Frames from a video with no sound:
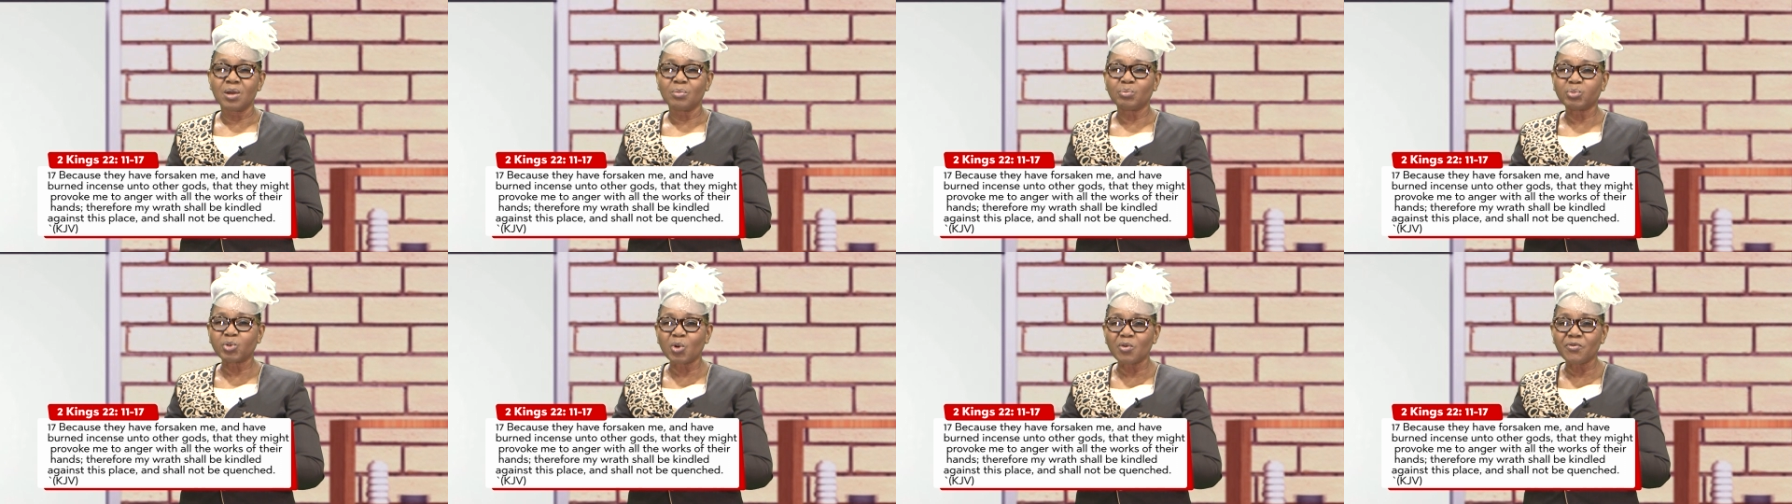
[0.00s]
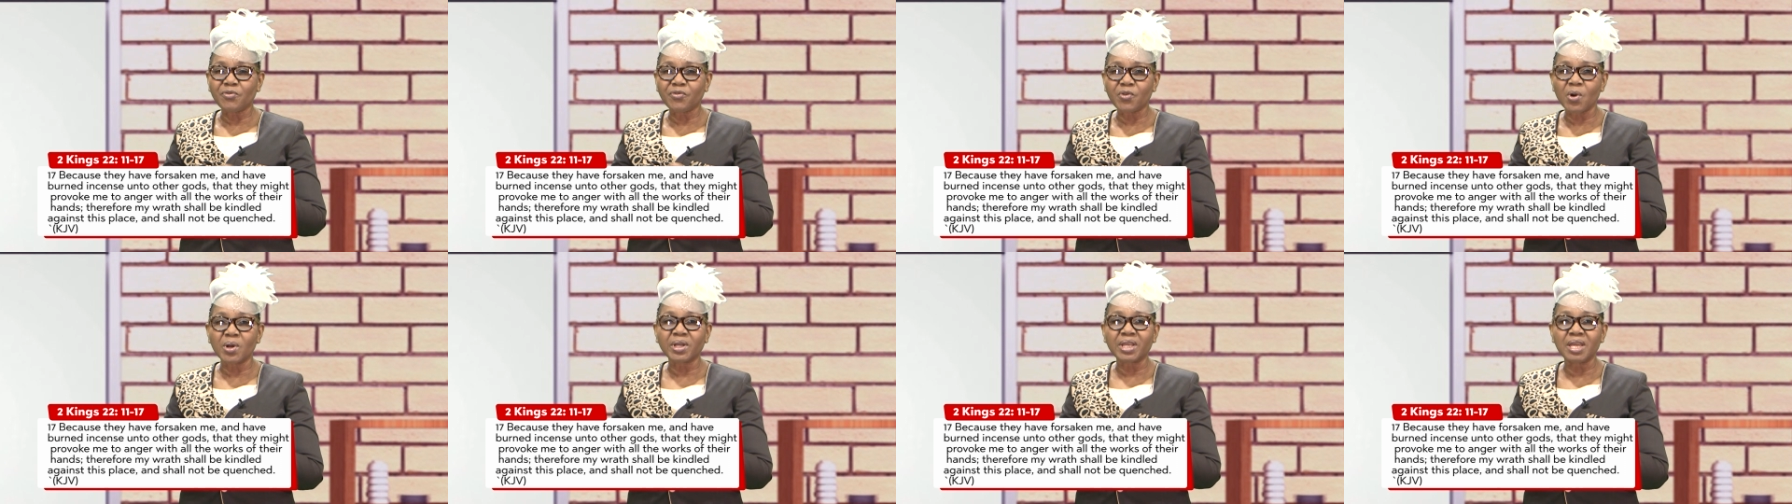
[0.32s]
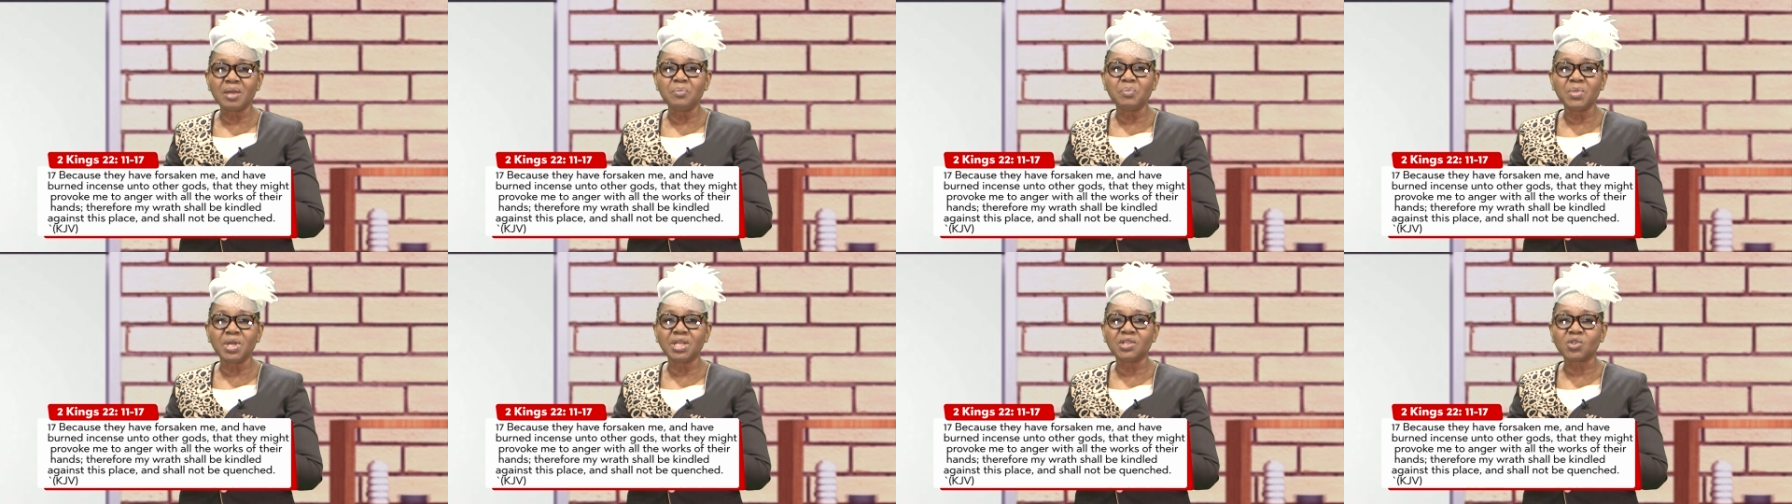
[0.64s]

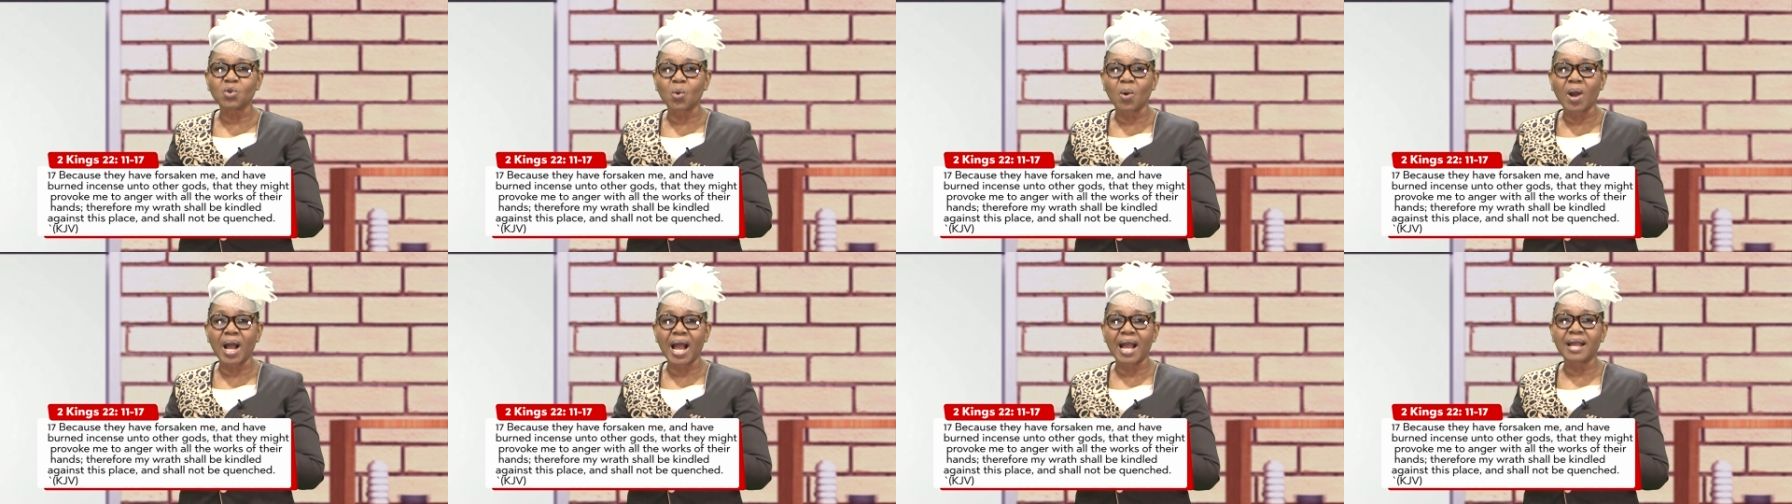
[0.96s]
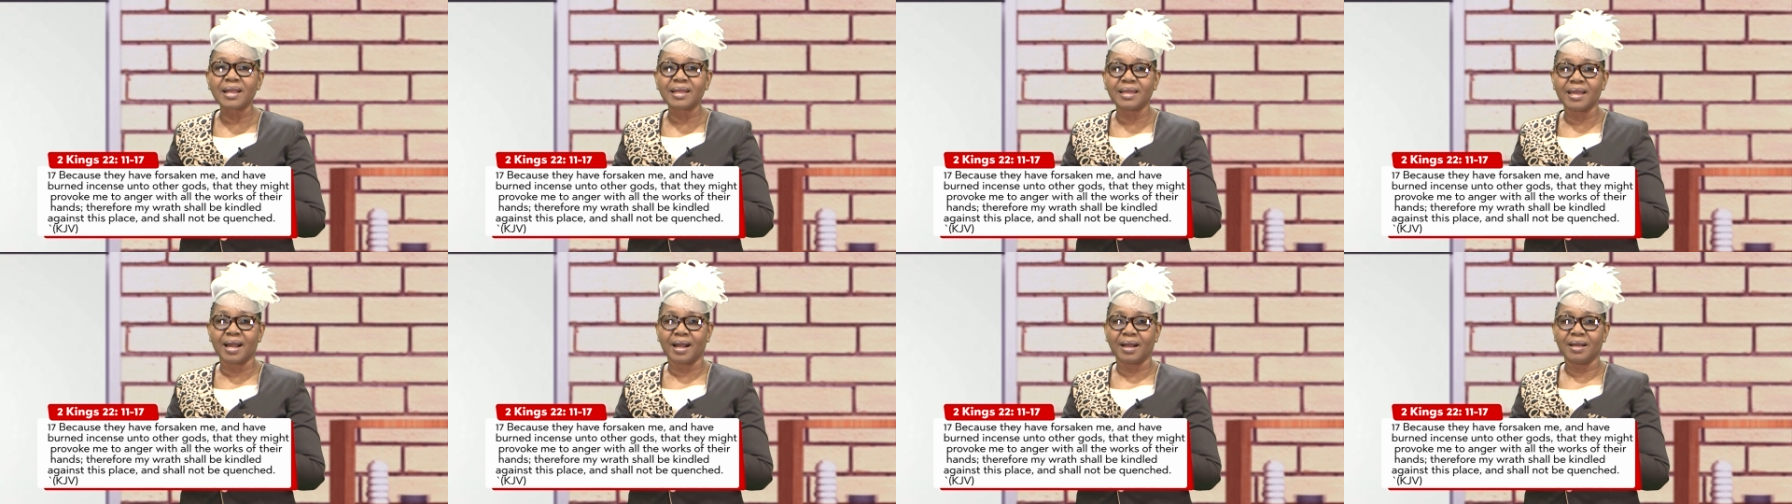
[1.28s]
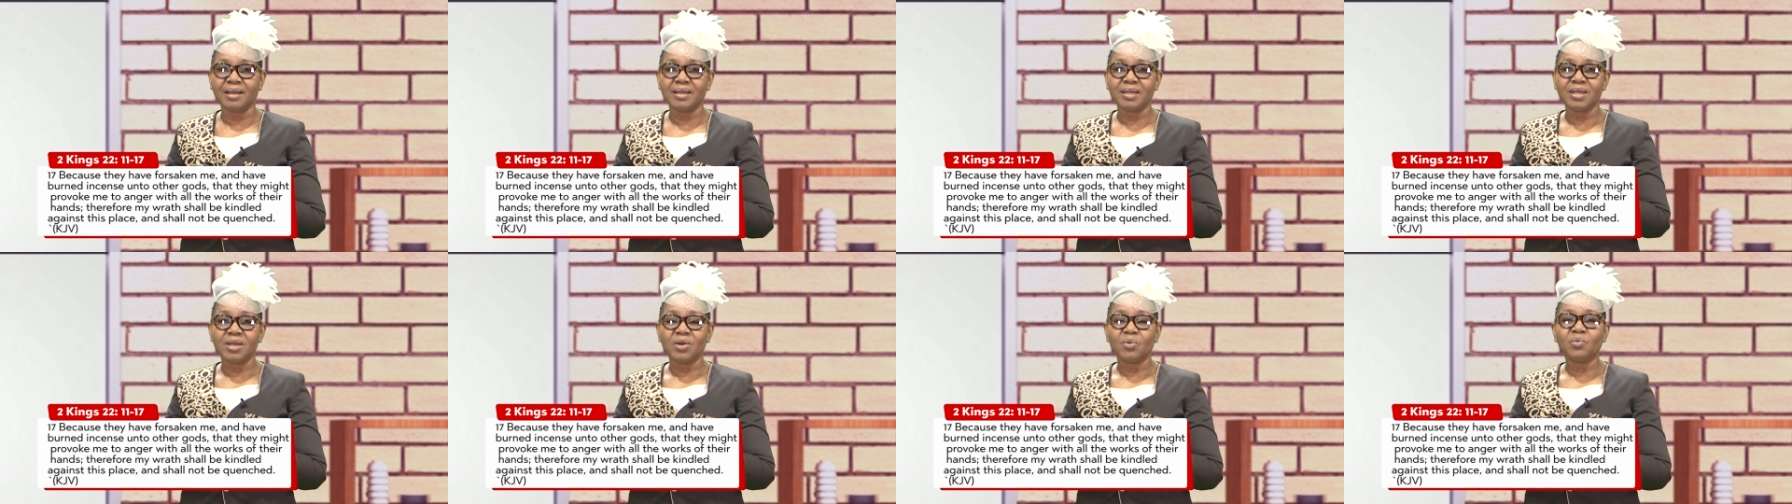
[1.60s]
provoking me to anger
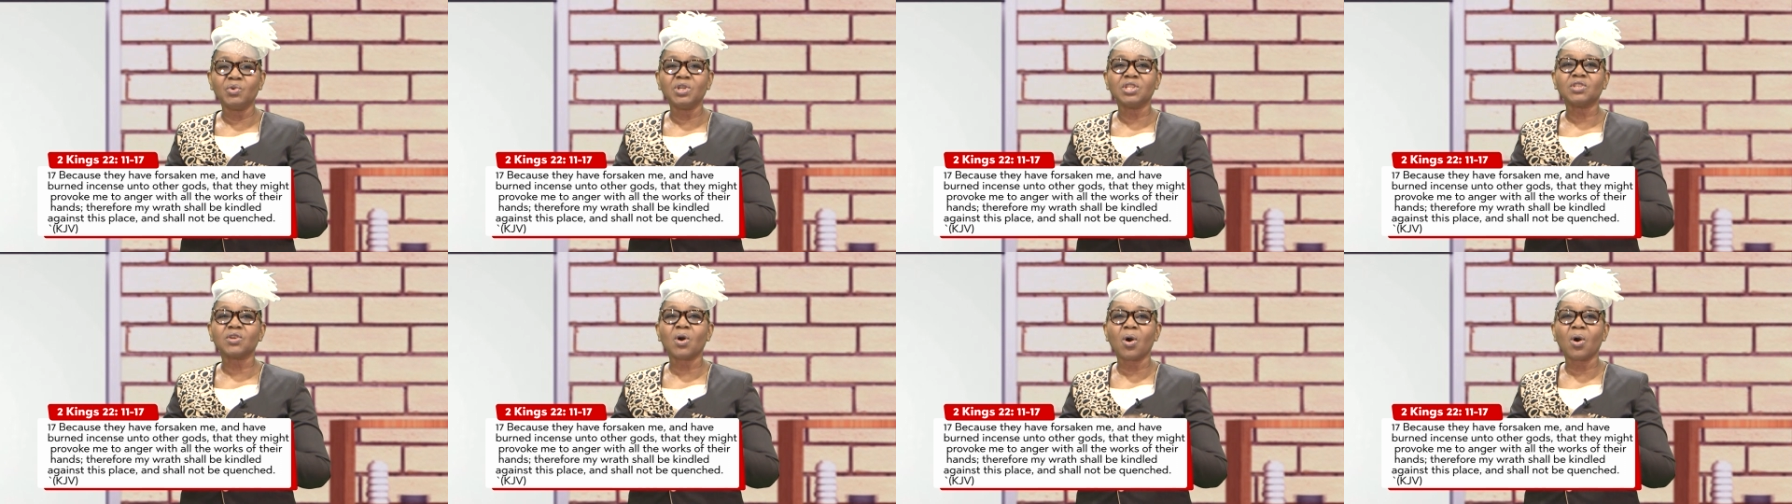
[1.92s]
with